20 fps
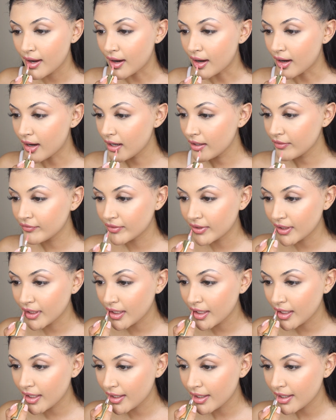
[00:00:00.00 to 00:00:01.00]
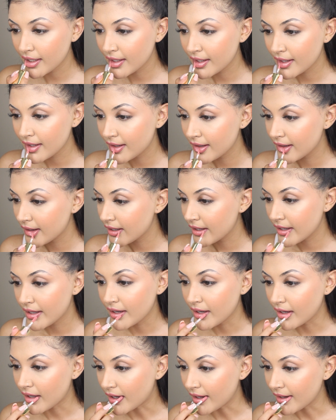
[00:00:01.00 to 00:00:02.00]
I really
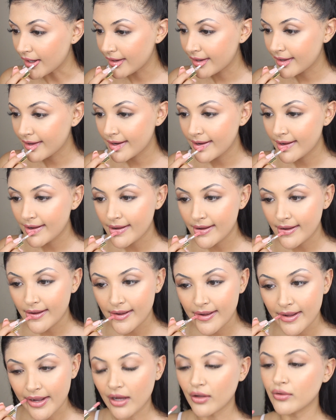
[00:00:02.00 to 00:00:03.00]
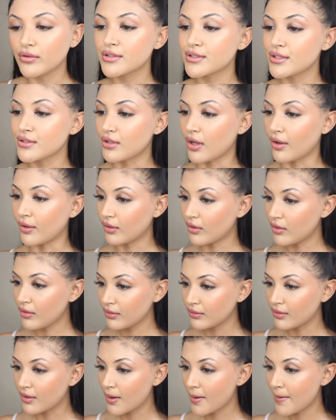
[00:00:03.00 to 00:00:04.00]
like how this is going
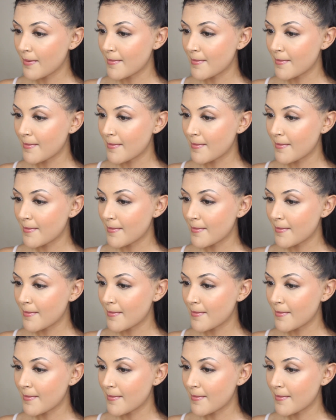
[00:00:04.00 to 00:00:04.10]
on.